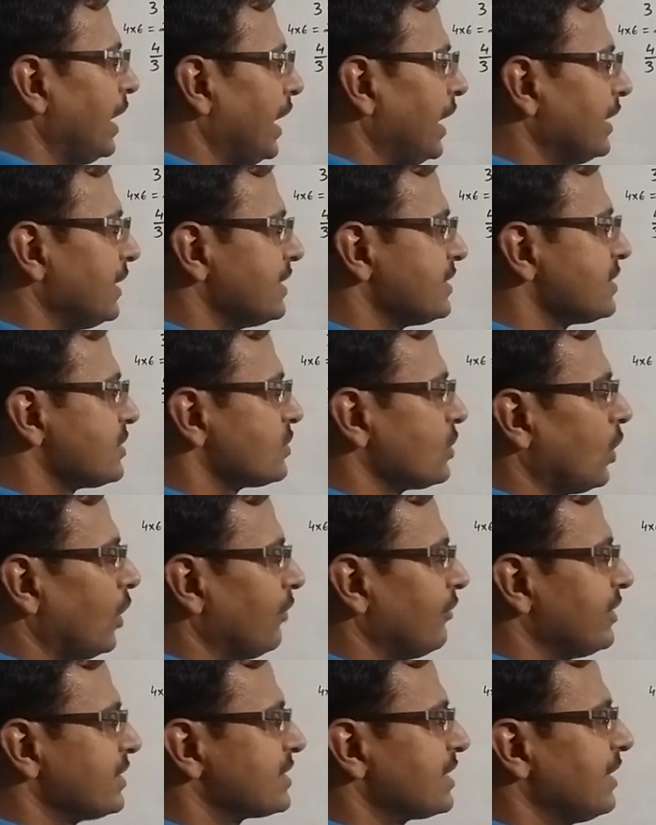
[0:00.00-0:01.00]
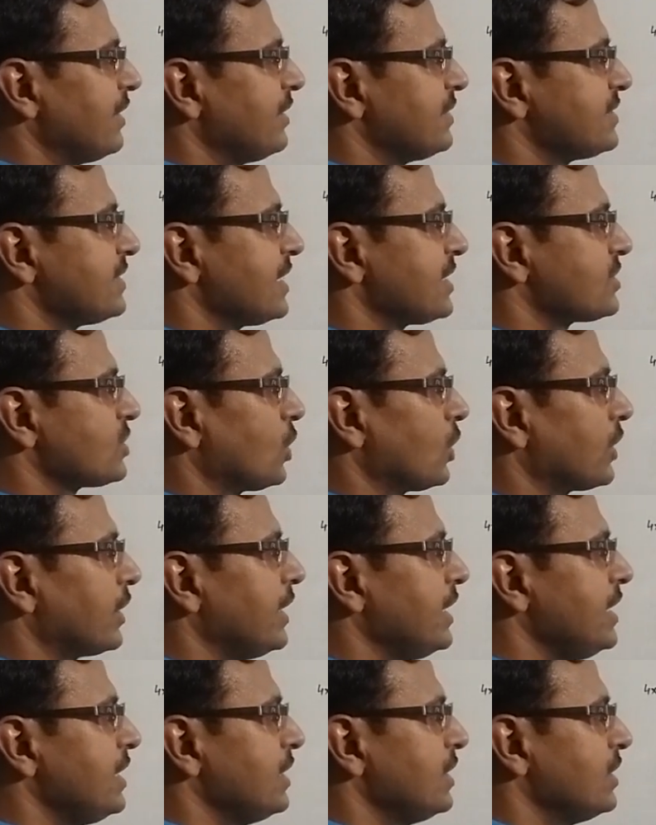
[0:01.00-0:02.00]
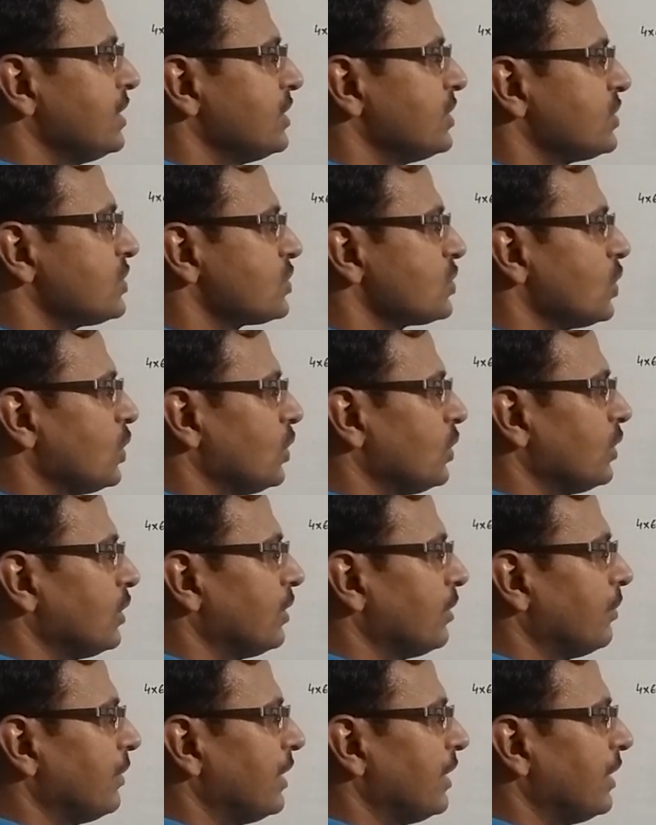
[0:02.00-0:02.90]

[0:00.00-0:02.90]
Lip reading: and this is obviously 6 already, so